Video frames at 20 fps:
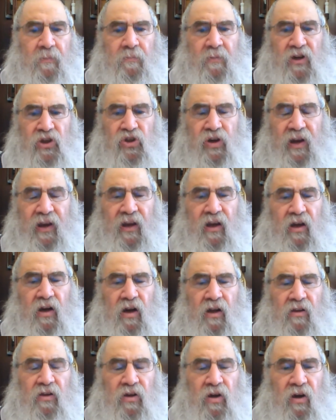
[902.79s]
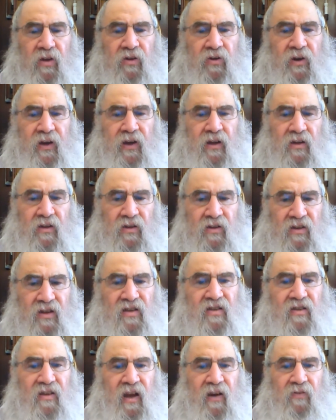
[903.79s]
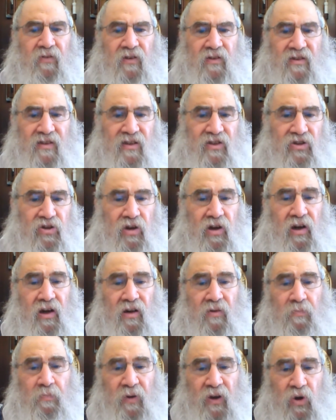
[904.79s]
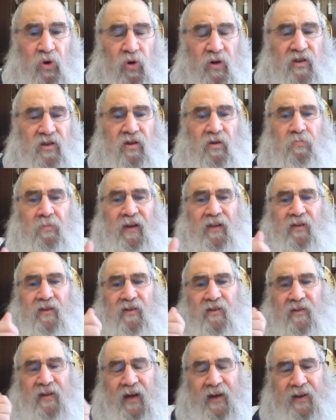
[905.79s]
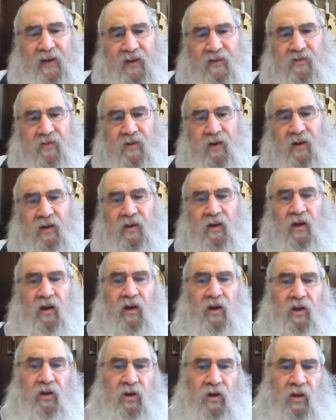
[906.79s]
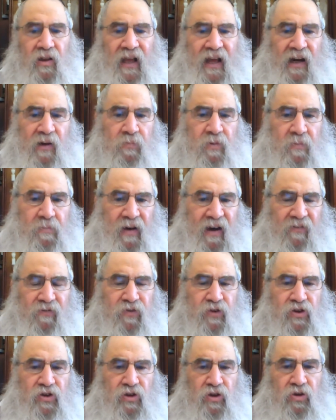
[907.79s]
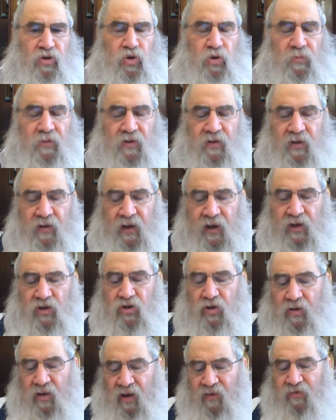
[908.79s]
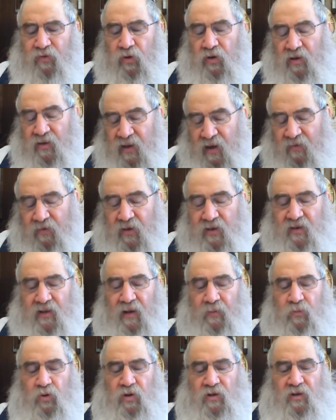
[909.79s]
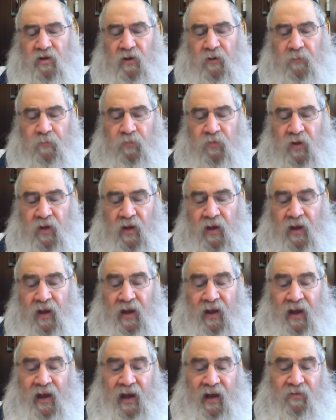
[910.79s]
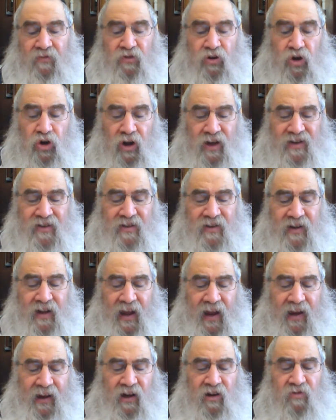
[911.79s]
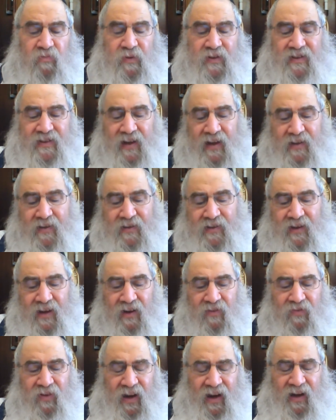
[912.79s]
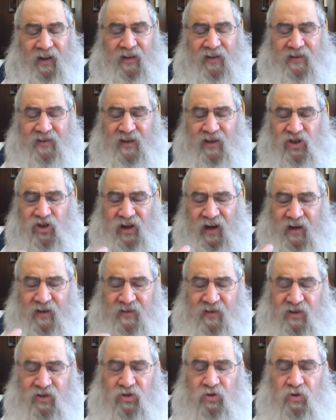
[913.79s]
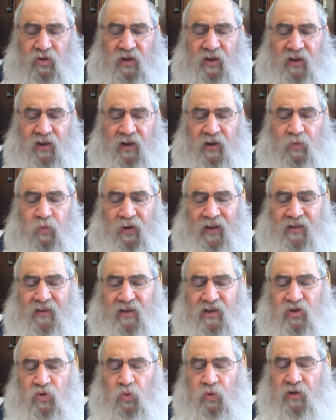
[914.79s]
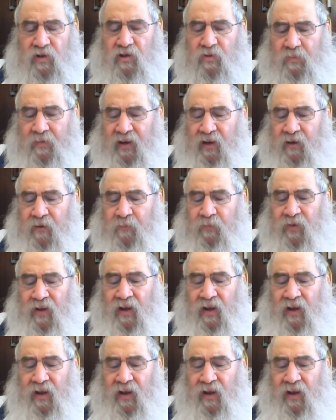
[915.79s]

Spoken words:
Masha'inkin, on the other hand, this tevel, since you're going to, because you made the t'nai yesterday, you're allowed to be mafresh the truma today, so therefore the tevel is not mukza. And the noisen ain of b'tzadzev eichelis ashar. It's not so clear what these words mean.